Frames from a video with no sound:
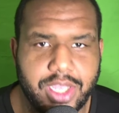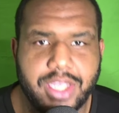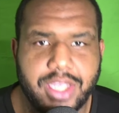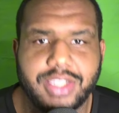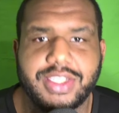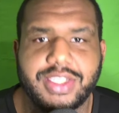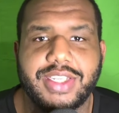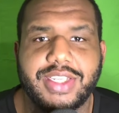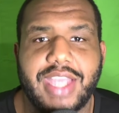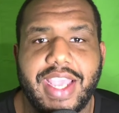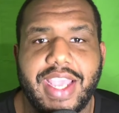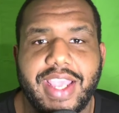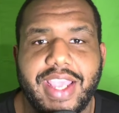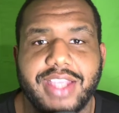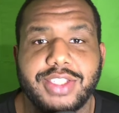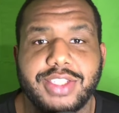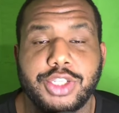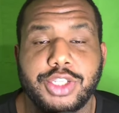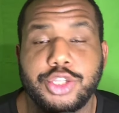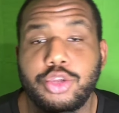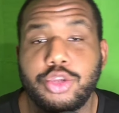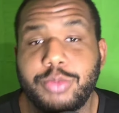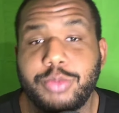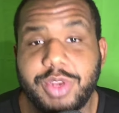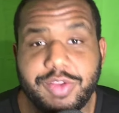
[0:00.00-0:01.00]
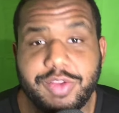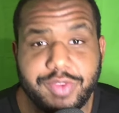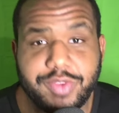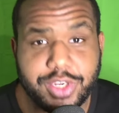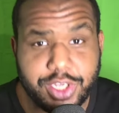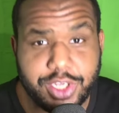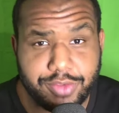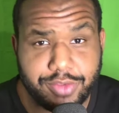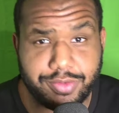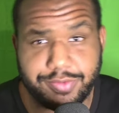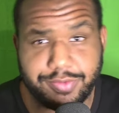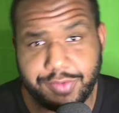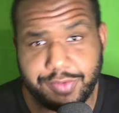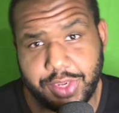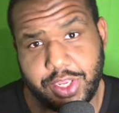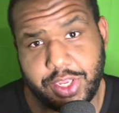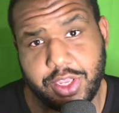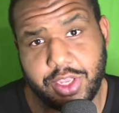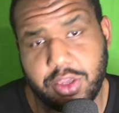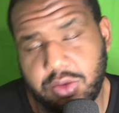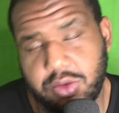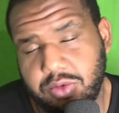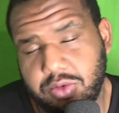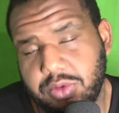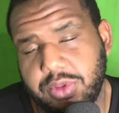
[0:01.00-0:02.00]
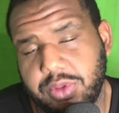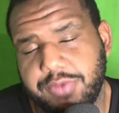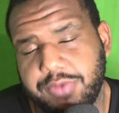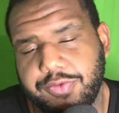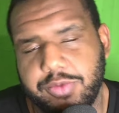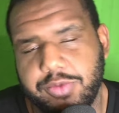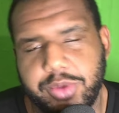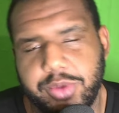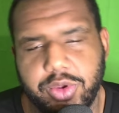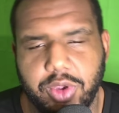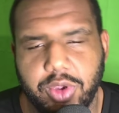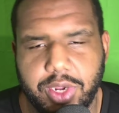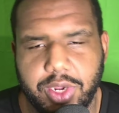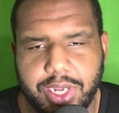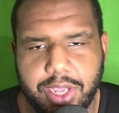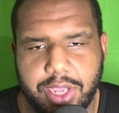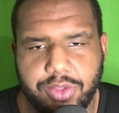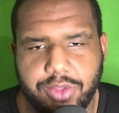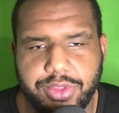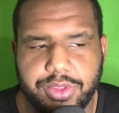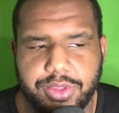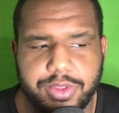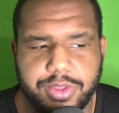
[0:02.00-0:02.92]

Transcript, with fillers: Today is a little bit of a different video, and from here on out,